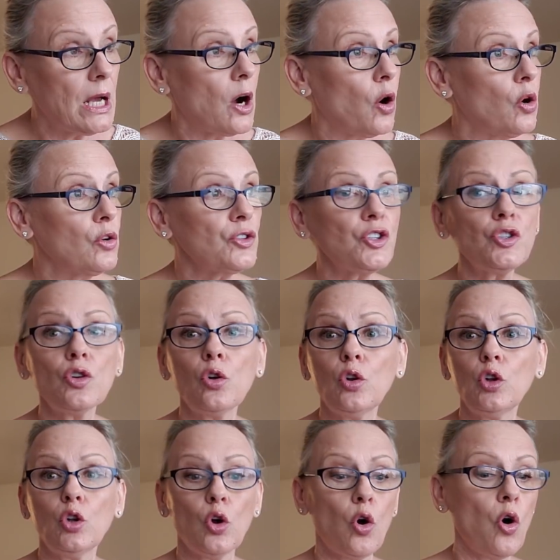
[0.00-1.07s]
Also,
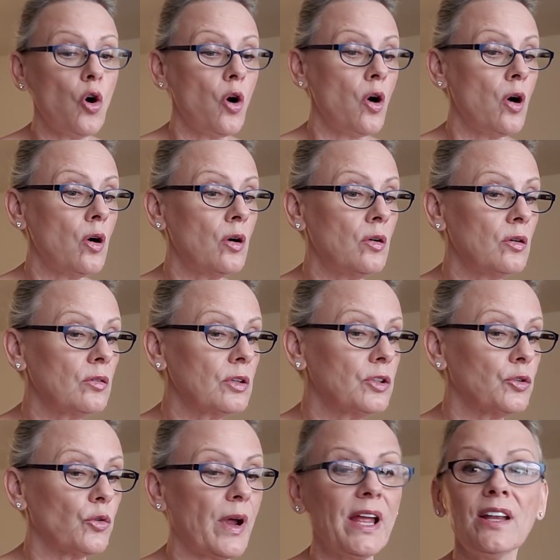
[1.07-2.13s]
long
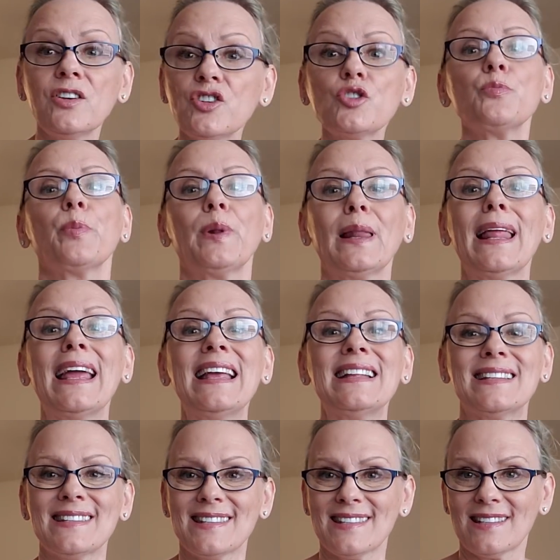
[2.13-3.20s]
range
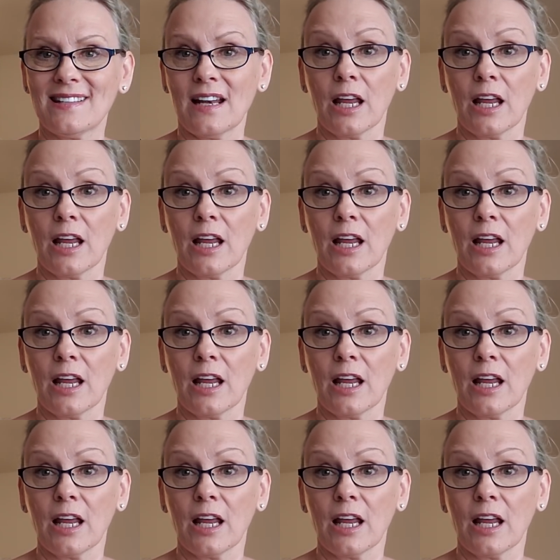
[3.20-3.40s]
plans,